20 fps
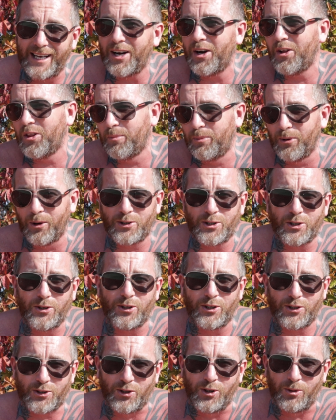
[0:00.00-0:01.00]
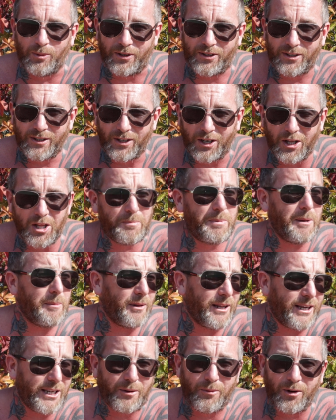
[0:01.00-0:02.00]
or the blokes you go to school with, or the
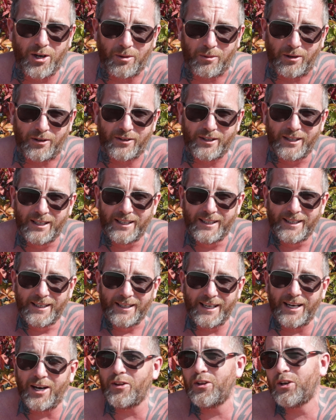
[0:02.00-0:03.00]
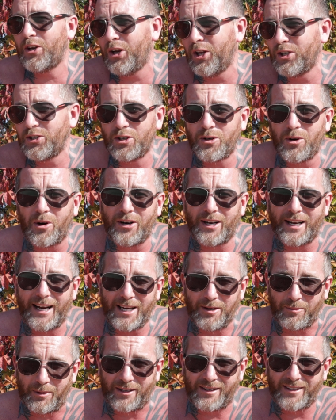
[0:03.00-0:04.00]
people that you work with, or the girls you go out on a
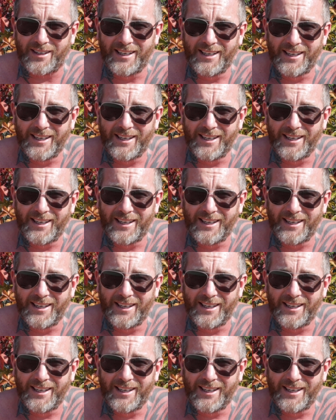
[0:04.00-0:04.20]
night with.